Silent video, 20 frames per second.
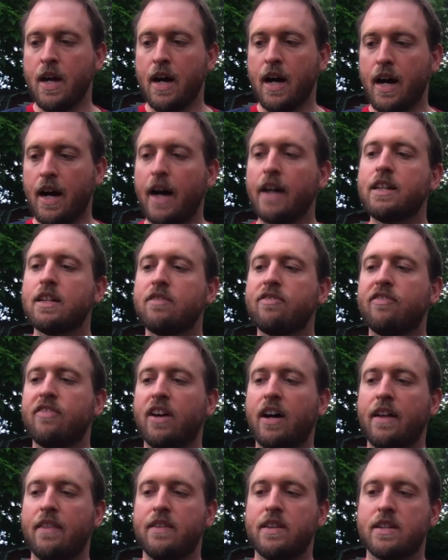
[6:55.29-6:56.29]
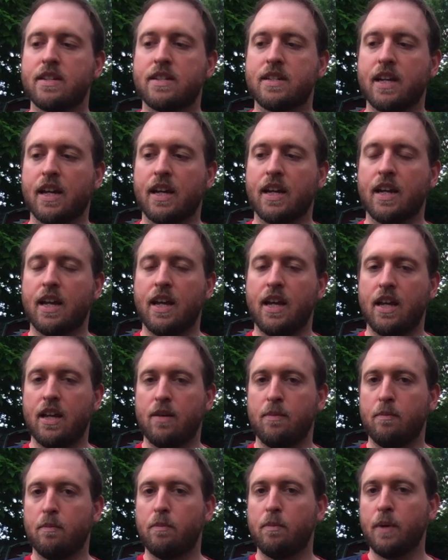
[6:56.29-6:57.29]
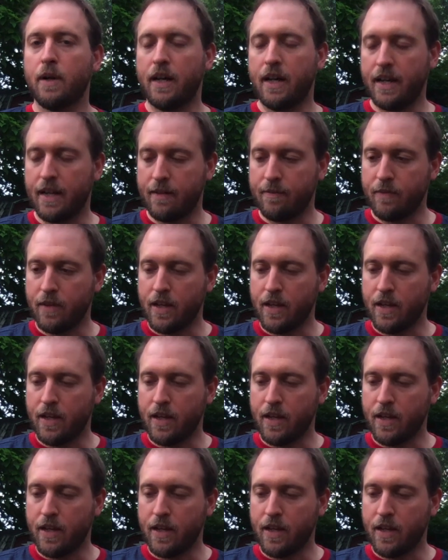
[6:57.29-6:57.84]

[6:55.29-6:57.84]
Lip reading: I did find this secondhand. But